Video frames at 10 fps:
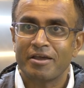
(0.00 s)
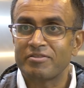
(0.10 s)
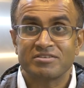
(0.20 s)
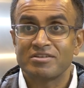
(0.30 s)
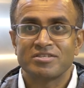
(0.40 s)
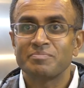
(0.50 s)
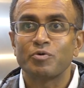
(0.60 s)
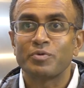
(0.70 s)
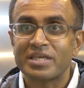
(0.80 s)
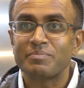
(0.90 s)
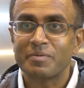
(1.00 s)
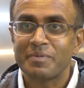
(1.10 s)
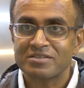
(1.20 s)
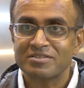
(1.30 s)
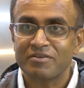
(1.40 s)
And they said, it's simple, we keep the
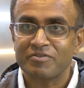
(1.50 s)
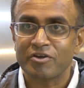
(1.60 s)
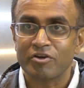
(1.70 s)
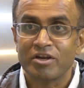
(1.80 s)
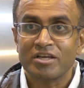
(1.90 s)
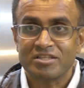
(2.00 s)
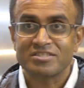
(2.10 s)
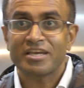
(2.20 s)
best stuff here. The